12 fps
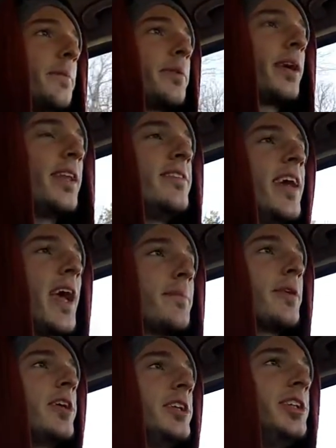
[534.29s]
pretty damn
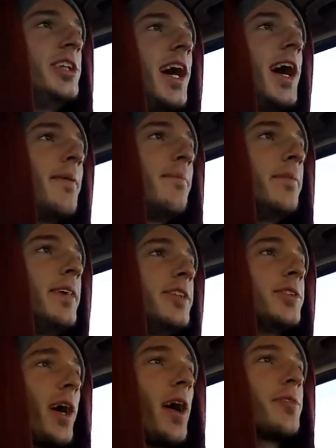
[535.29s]
good job.
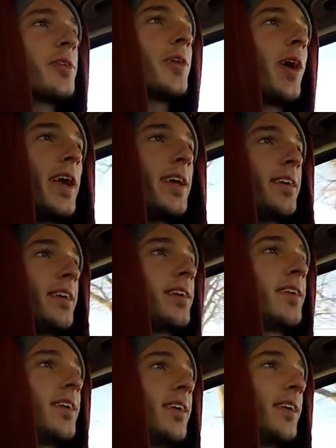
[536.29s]
It drives great.
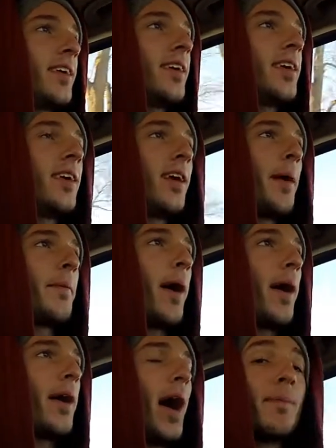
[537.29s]

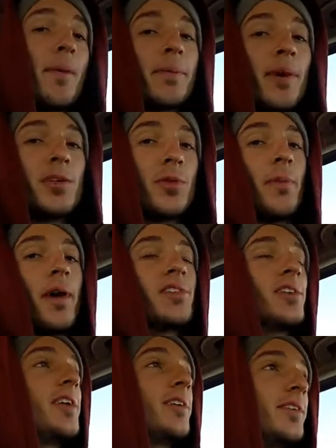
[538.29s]
I'm impressed with
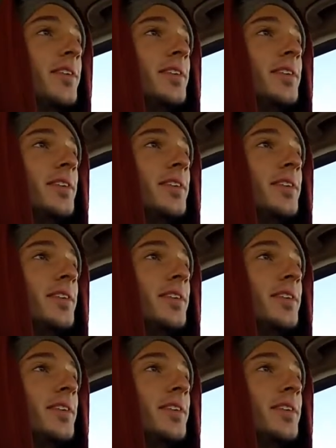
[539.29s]
myself.